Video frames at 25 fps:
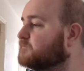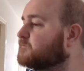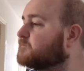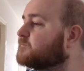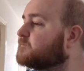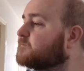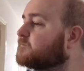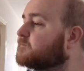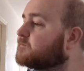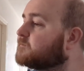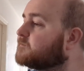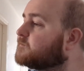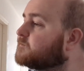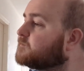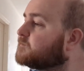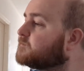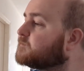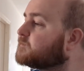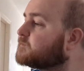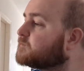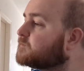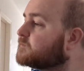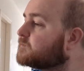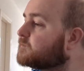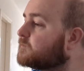
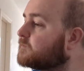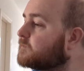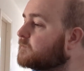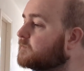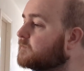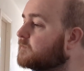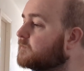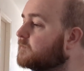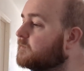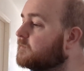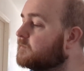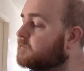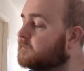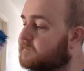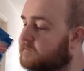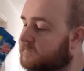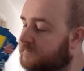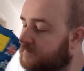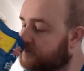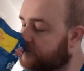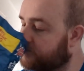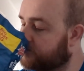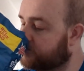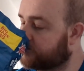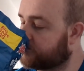
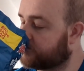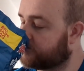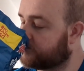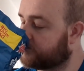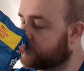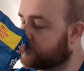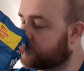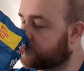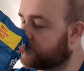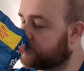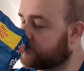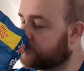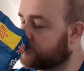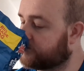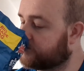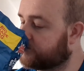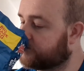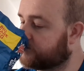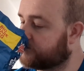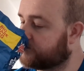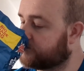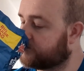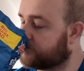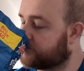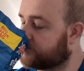
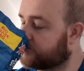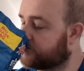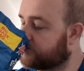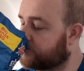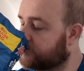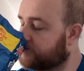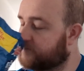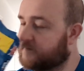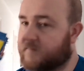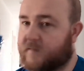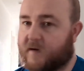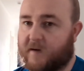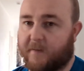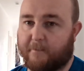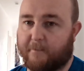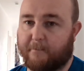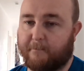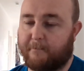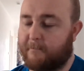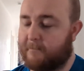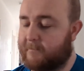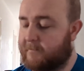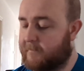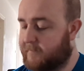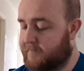
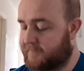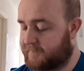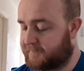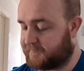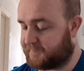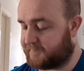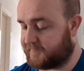Nobody speaks.